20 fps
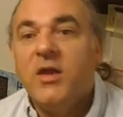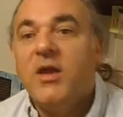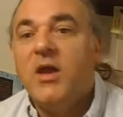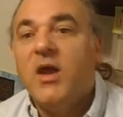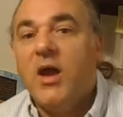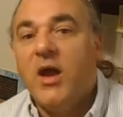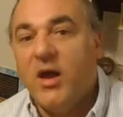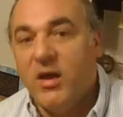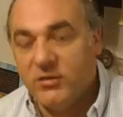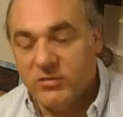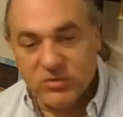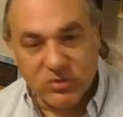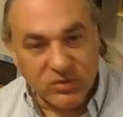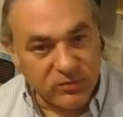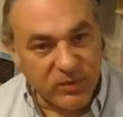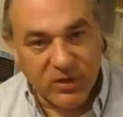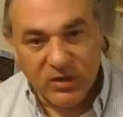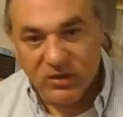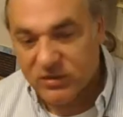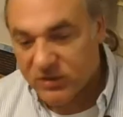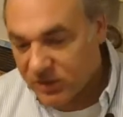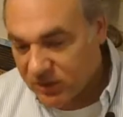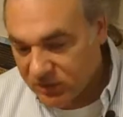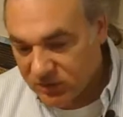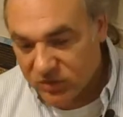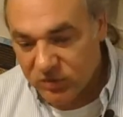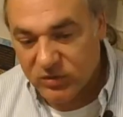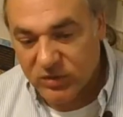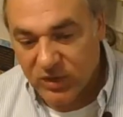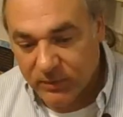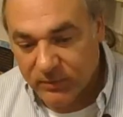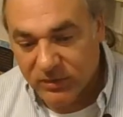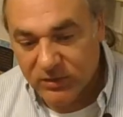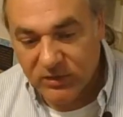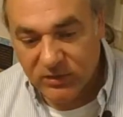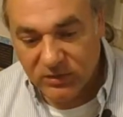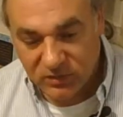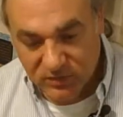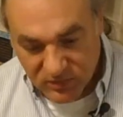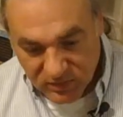Uh, just because it could do damage,
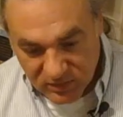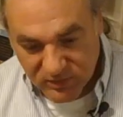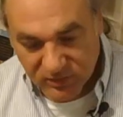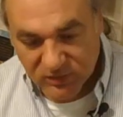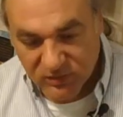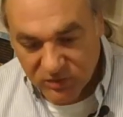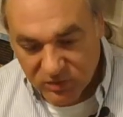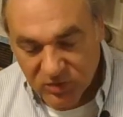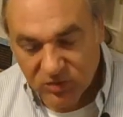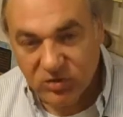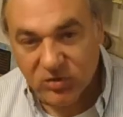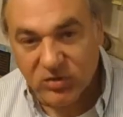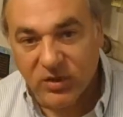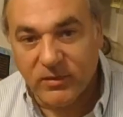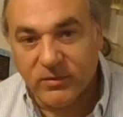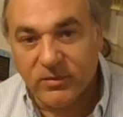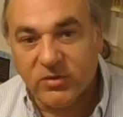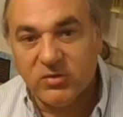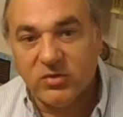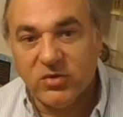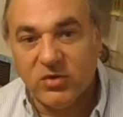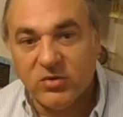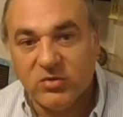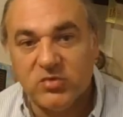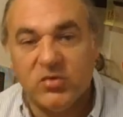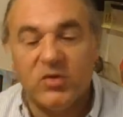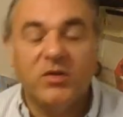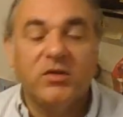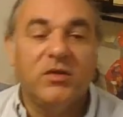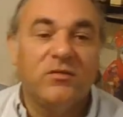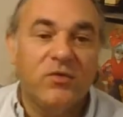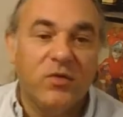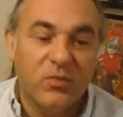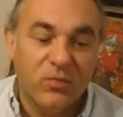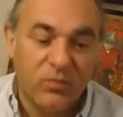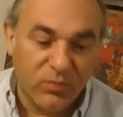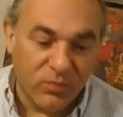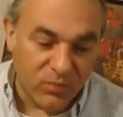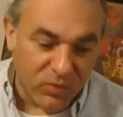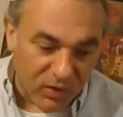these things could do damage to your joints. If you're
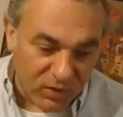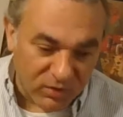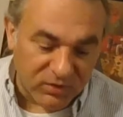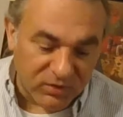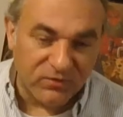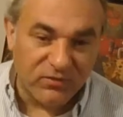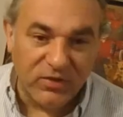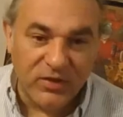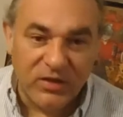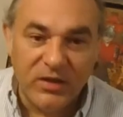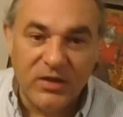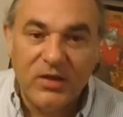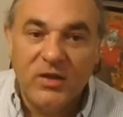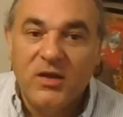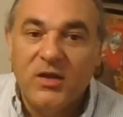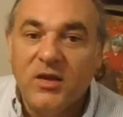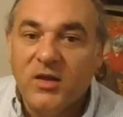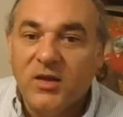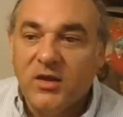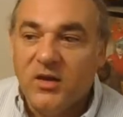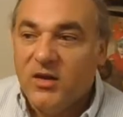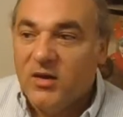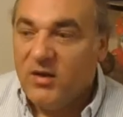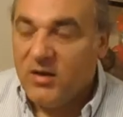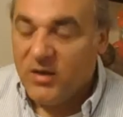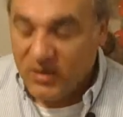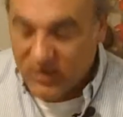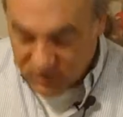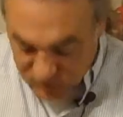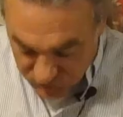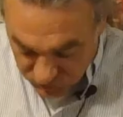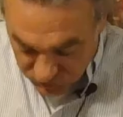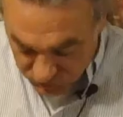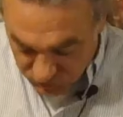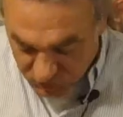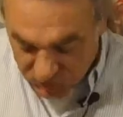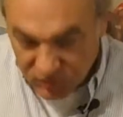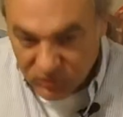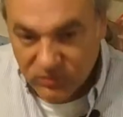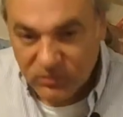relatively
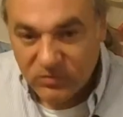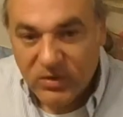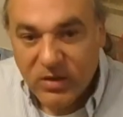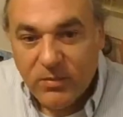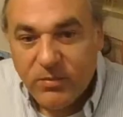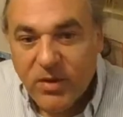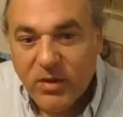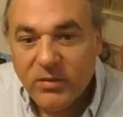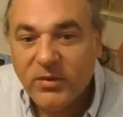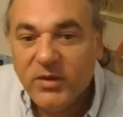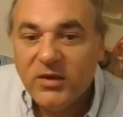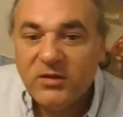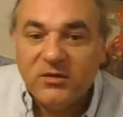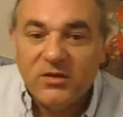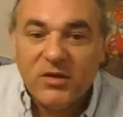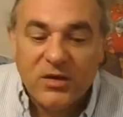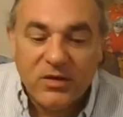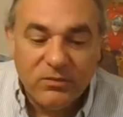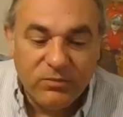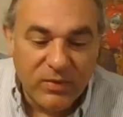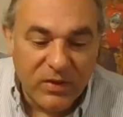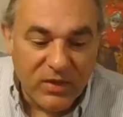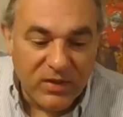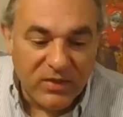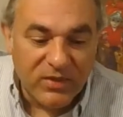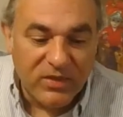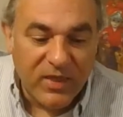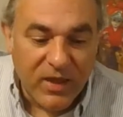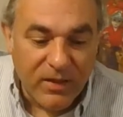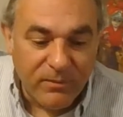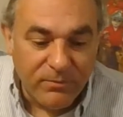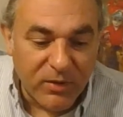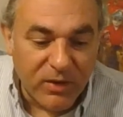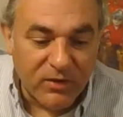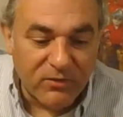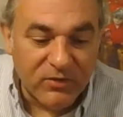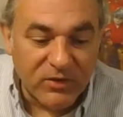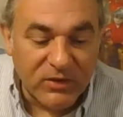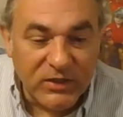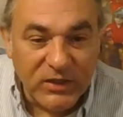neutral, it probably isn't going to be that big
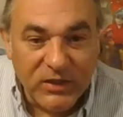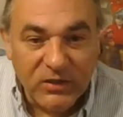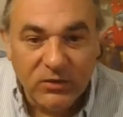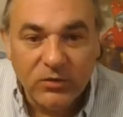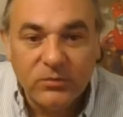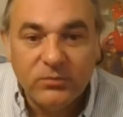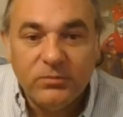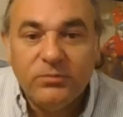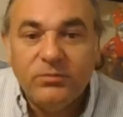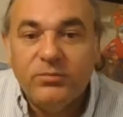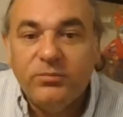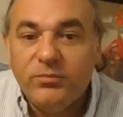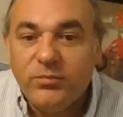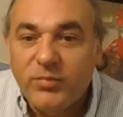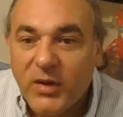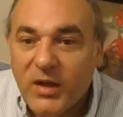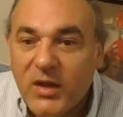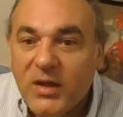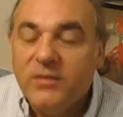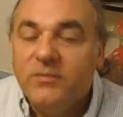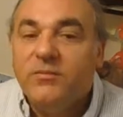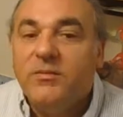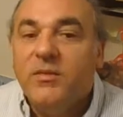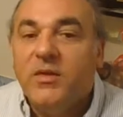of a deal, but,